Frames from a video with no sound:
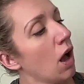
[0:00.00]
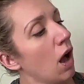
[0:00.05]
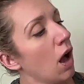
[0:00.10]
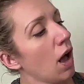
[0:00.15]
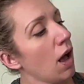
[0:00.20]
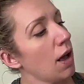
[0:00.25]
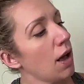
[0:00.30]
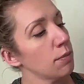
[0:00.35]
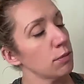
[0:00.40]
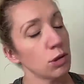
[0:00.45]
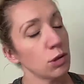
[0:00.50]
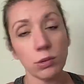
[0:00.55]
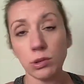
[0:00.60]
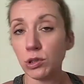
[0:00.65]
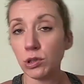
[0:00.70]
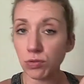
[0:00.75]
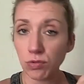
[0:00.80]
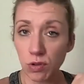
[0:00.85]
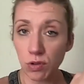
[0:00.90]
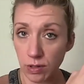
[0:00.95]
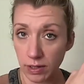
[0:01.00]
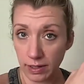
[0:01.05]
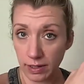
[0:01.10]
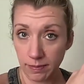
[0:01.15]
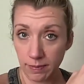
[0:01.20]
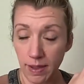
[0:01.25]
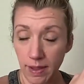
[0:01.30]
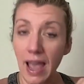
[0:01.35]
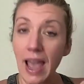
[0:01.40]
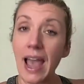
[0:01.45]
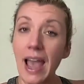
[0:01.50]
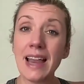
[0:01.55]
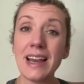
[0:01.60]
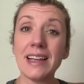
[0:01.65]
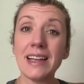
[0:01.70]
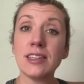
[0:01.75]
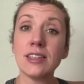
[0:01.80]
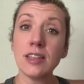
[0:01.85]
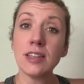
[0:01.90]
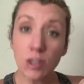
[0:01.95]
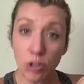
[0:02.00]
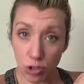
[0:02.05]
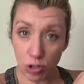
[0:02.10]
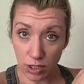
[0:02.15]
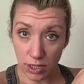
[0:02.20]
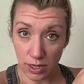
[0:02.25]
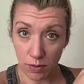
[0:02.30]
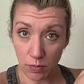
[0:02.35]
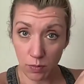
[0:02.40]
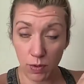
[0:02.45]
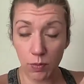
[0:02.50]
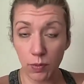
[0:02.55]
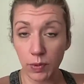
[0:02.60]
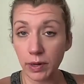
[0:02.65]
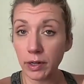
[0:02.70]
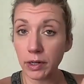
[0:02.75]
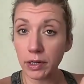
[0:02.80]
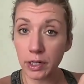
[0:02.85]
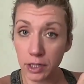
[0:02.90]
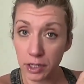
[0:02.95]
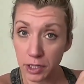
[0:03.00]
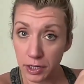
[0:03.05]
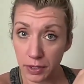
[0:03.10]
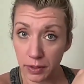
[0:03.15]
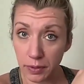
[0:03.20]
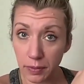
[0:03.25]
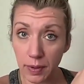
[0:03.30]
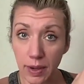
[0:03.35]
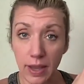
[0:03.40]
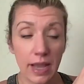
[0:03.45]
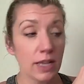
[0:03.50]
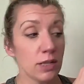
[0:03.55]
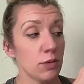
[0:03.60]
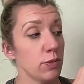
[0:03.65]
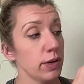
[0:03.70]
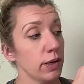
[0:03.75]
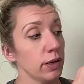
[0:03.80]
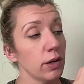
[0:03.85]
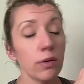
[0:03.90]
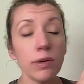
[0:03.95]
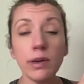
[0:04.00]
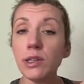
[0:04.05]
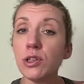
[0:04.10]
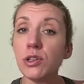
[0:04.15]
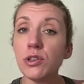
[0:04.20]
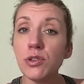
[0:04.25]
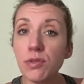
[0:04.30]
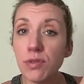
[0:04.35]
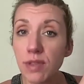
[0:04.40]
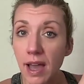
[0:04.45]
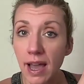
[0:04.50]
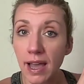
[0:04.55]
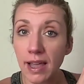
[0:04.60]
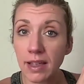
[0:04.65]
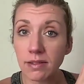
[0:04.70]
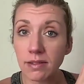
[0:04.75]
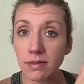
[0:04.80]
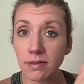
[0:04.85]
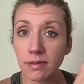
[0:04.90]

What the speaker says: So we're just rolling. And essentially what we're going to do is we're going to do that